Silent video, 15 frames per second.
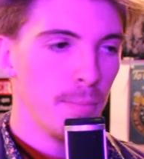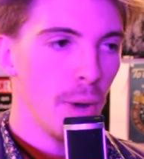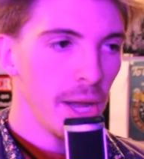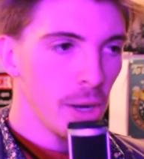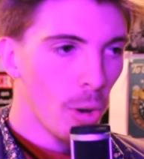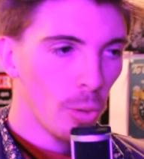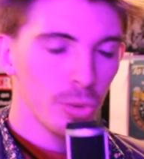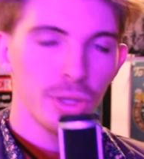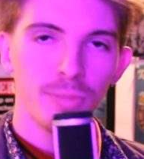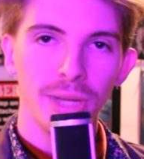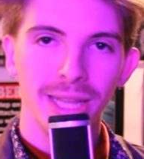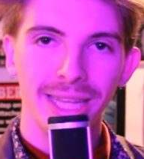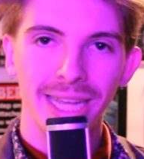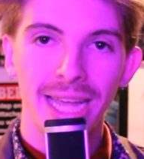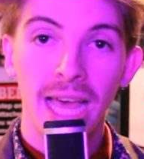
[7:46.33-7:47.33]
But
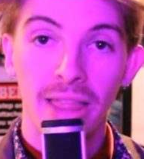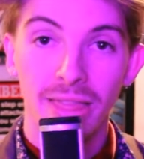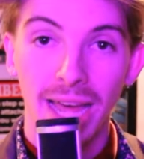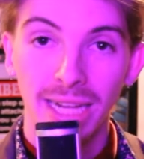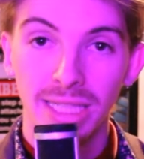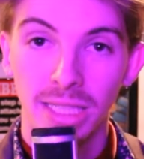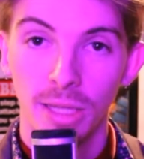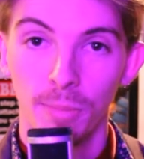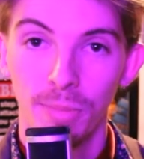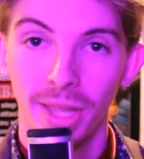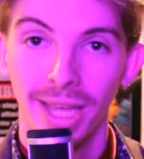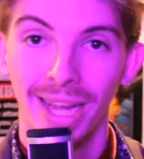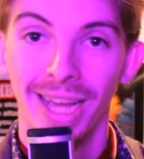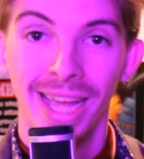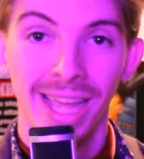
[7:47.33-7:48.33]
ultimately, that is something